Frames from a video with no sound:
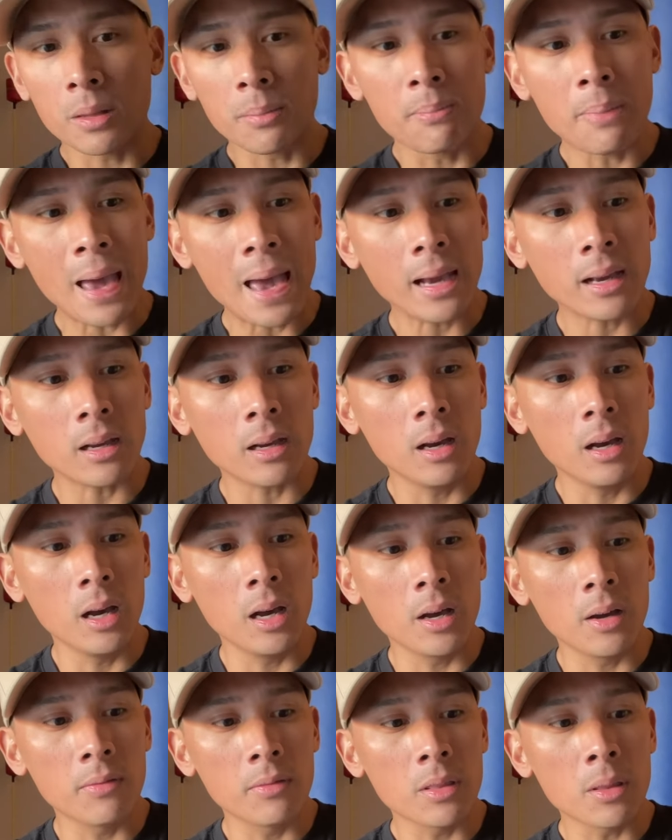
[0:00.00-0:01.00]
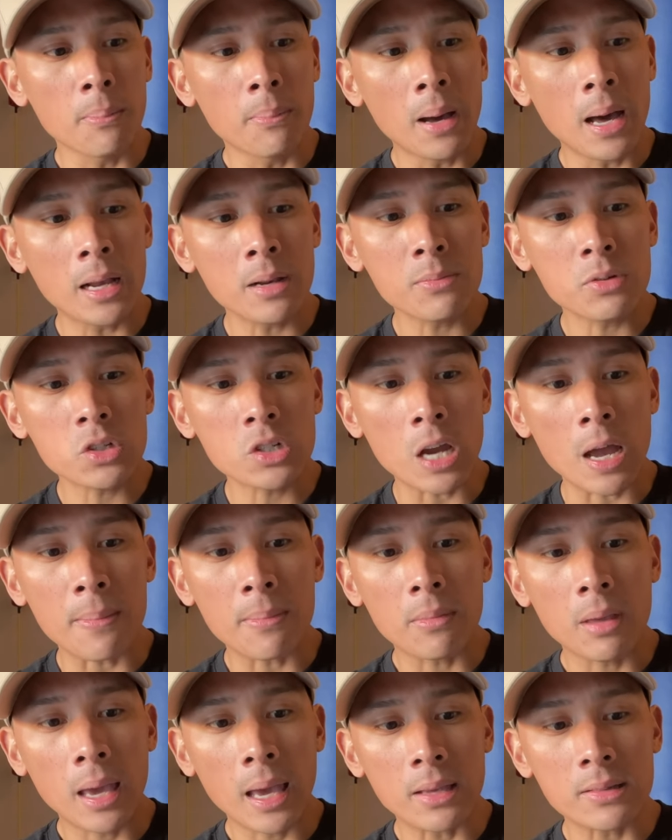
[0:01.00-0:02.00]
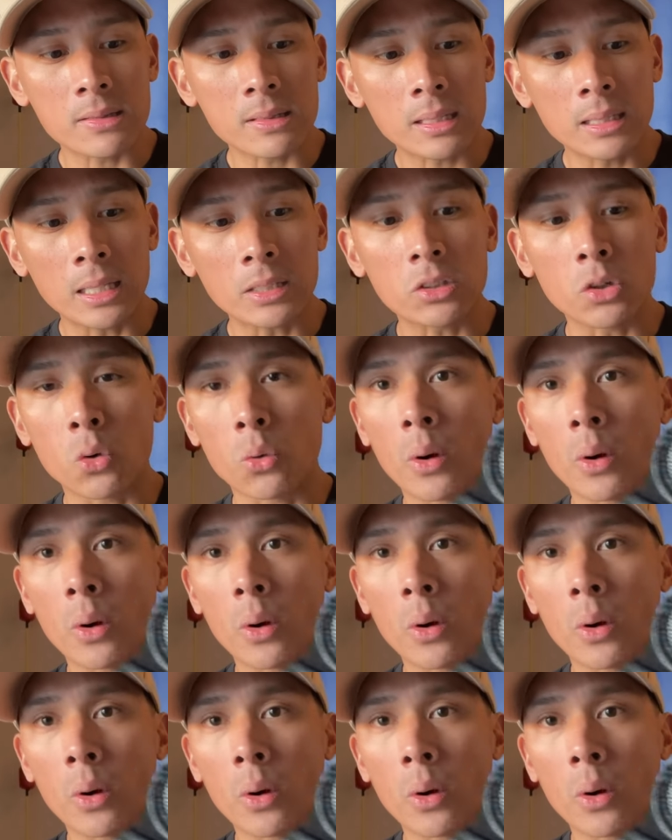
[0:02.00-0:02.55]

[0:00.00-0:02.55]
the back of the bottom strap has Cleto